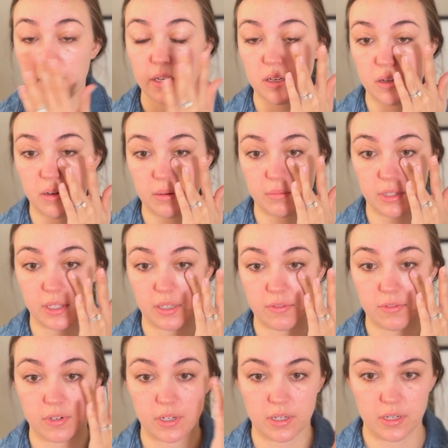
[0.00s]
You know, I'm looking
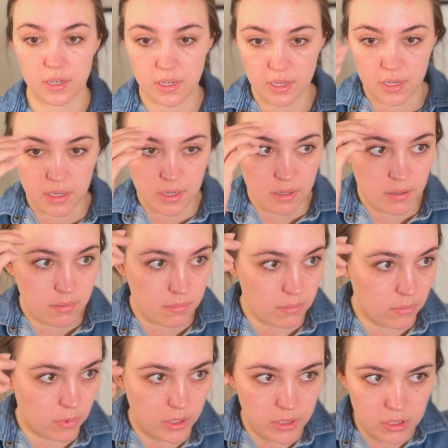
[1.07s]
for
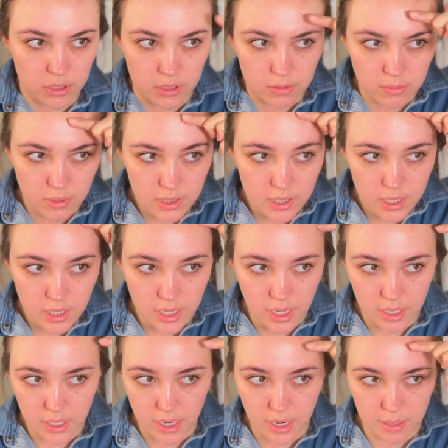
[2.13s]
moisture. What the
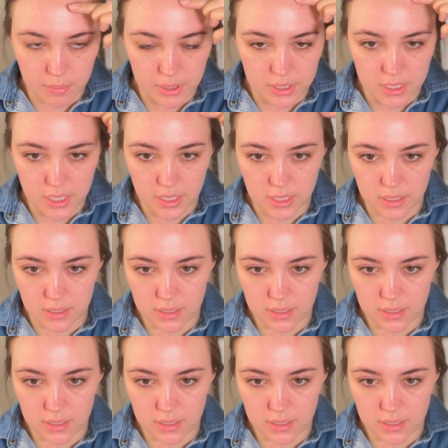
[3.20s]
heck happened here?